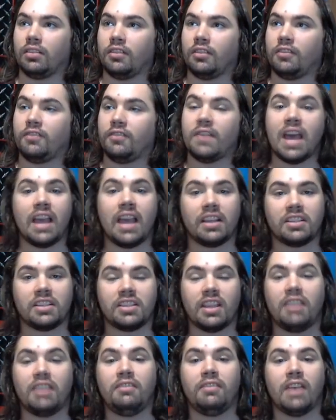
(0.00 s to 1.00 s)
facts
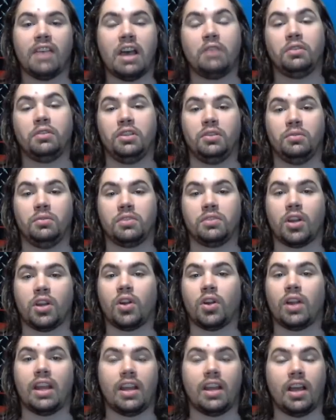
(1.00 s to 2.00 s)
and values
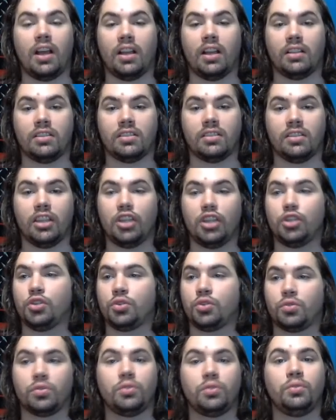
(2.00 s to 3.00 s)
are at odds, that
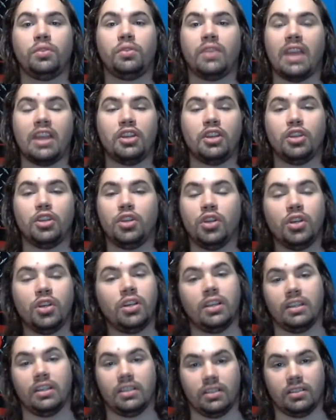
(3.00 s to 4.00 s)
truth and
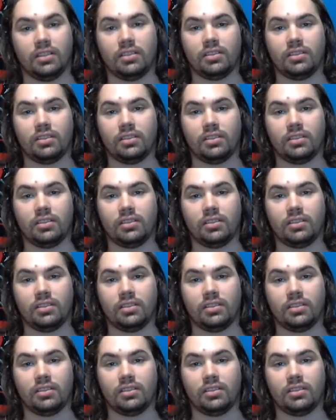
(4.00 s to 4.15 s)
good